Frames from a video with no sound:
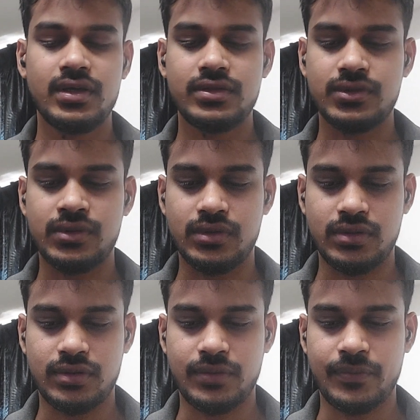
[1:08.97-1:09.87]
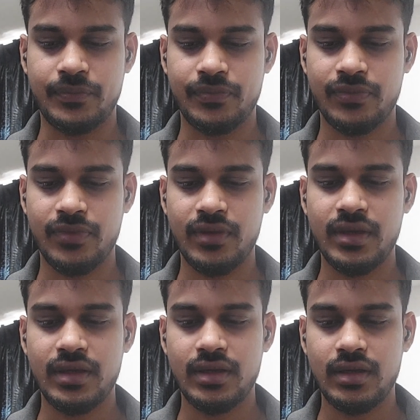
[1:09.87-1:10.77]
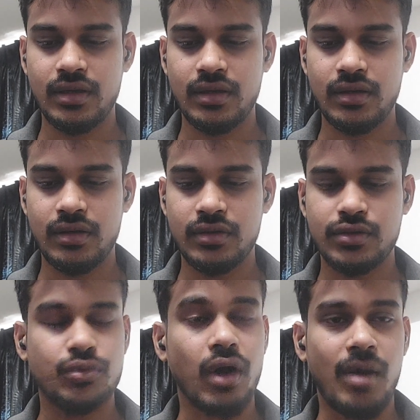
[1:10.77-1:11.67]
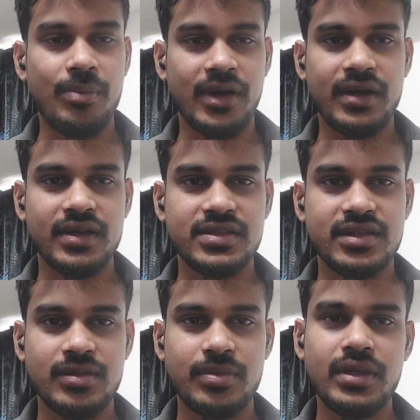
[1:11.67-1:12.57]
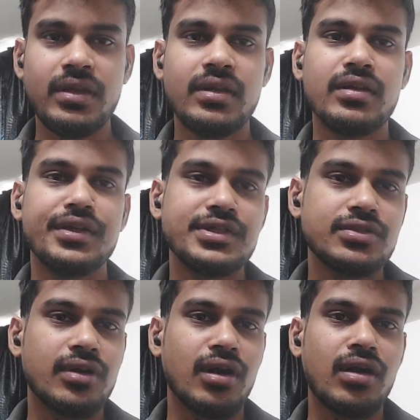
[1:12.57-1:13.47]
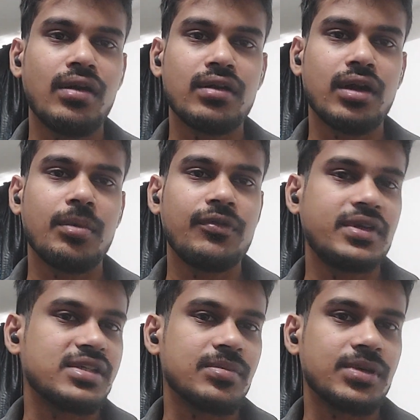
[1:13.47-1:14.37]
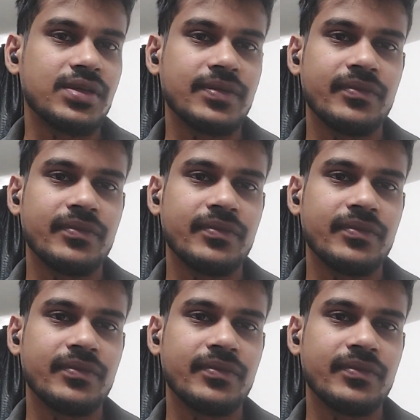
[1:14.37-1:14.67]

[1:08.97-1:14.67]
So so to operate, HTTP needs to run on top of TCP.